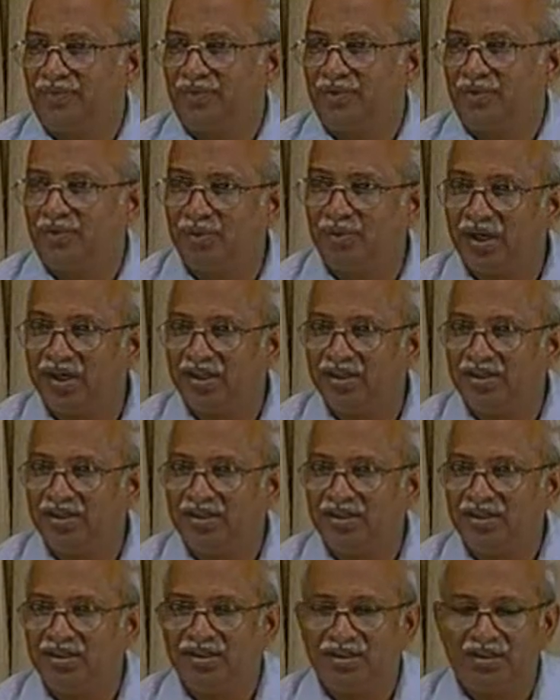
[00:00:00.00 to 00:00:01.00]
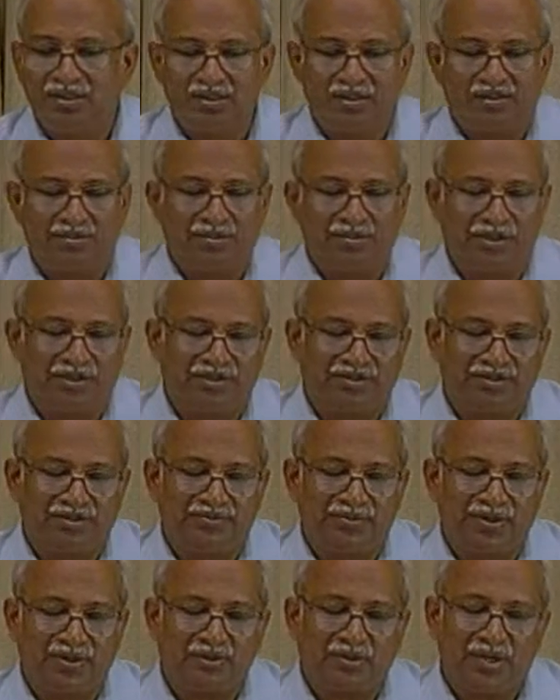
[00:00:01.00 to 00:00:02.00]
Why? Because if
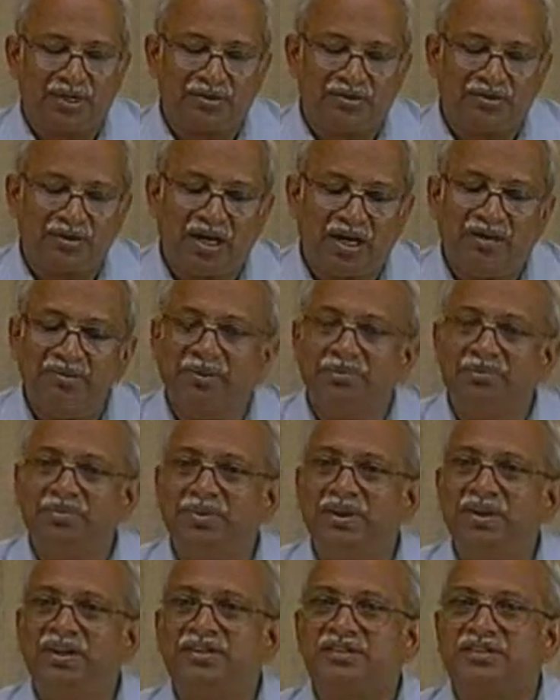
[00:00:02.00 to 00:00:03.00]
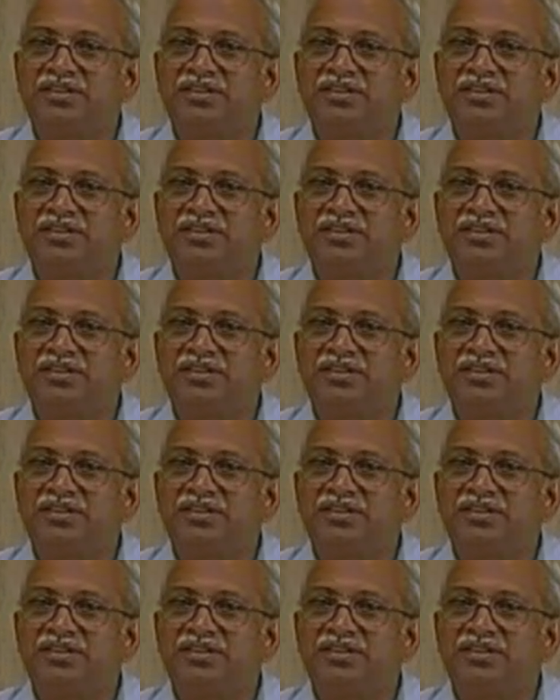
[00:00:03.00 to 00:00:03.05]
I want to have a peaked